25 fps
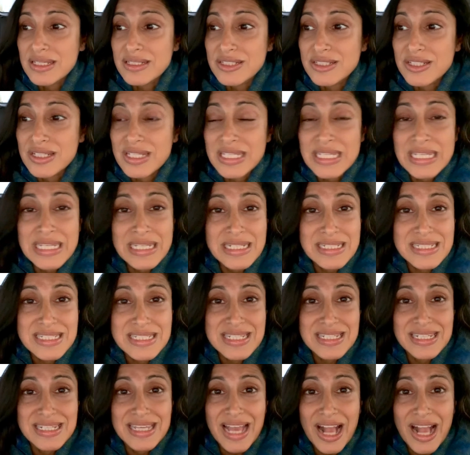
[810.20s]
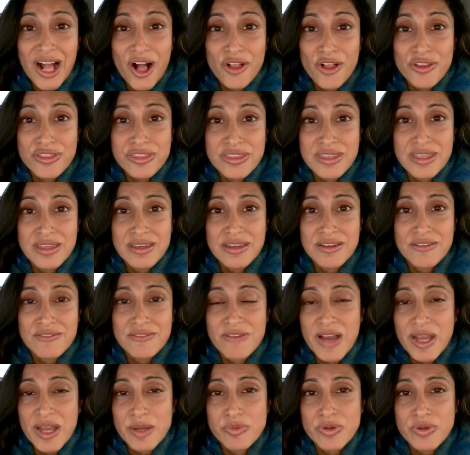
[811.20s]
Eat healthy,
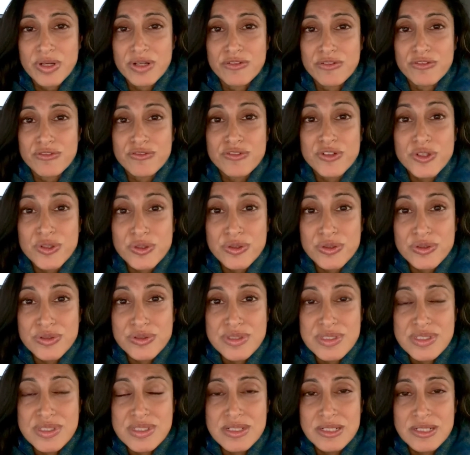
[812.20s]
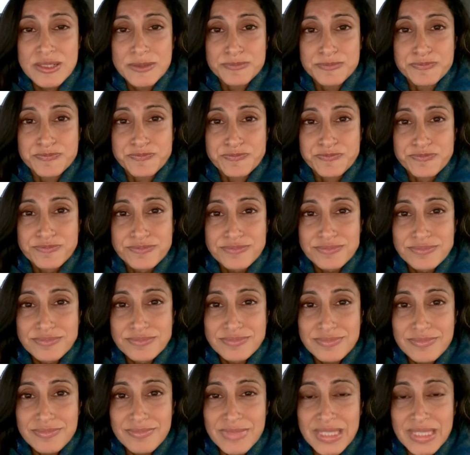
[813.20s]
vibrant foods.
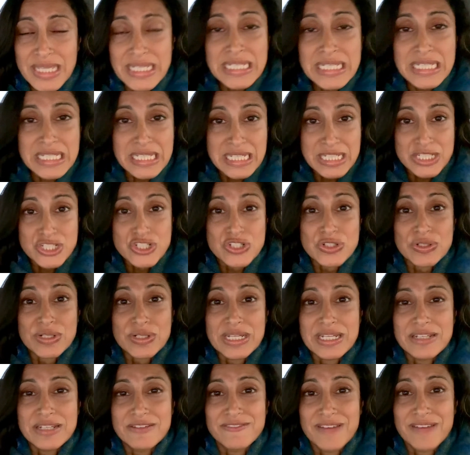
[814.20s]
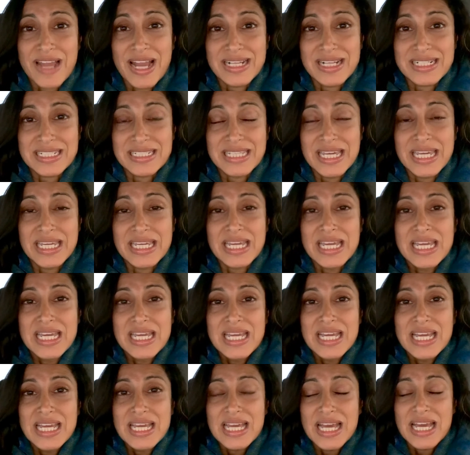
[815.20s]
Eat khichdi, in fact.
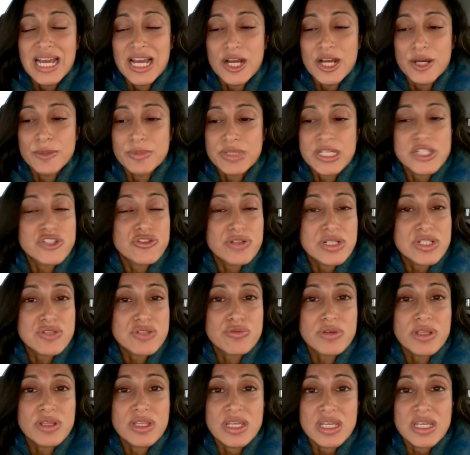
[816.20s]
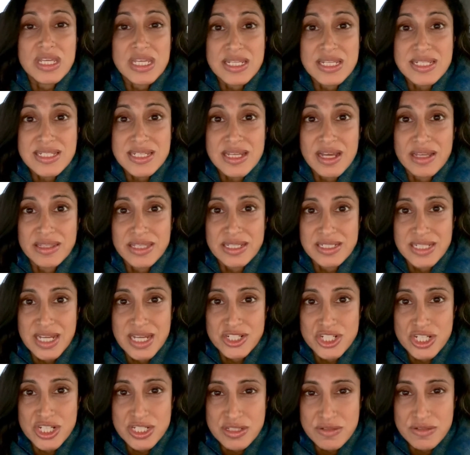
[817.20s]
Khichdi is really easy on the
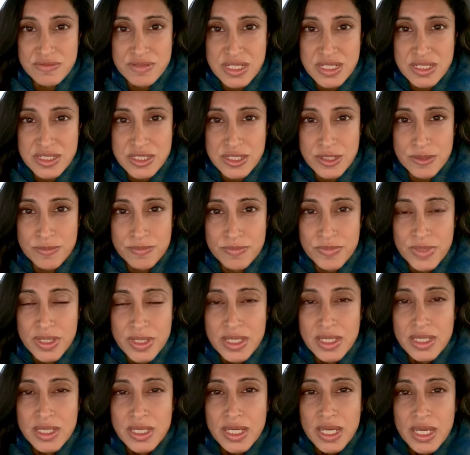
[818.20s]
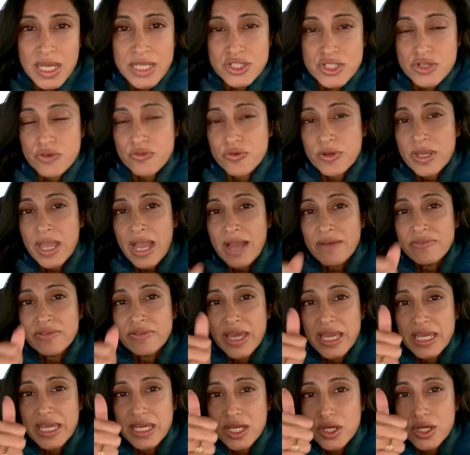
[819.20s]
digestive system. And so if we have
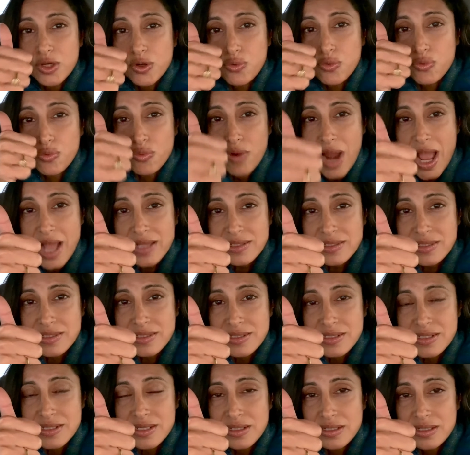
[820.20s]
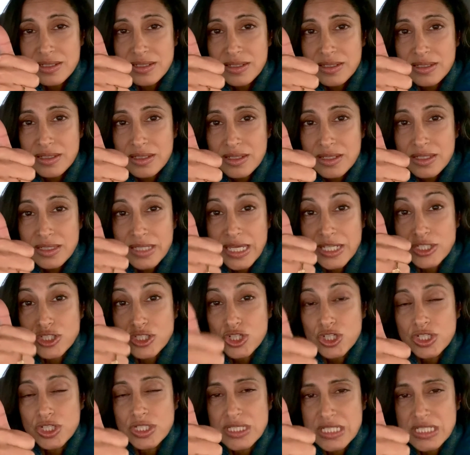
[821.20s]
rest,
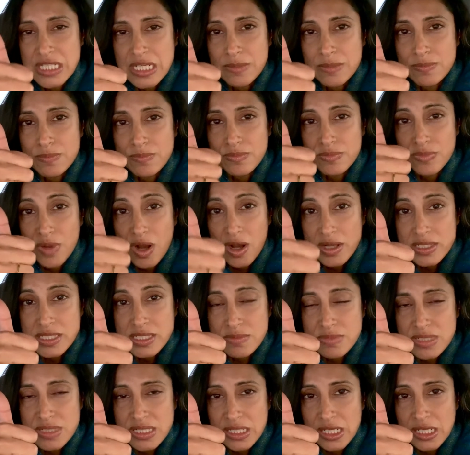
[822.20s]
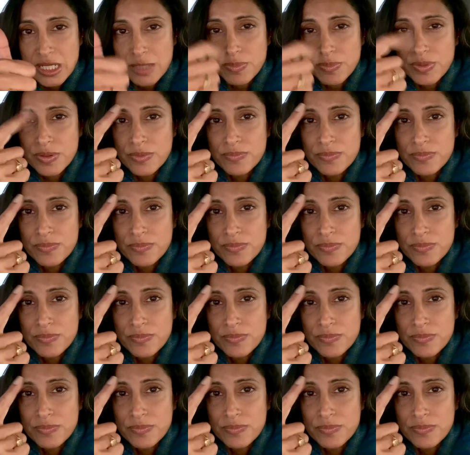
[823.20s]
good, deep, awesome sleep,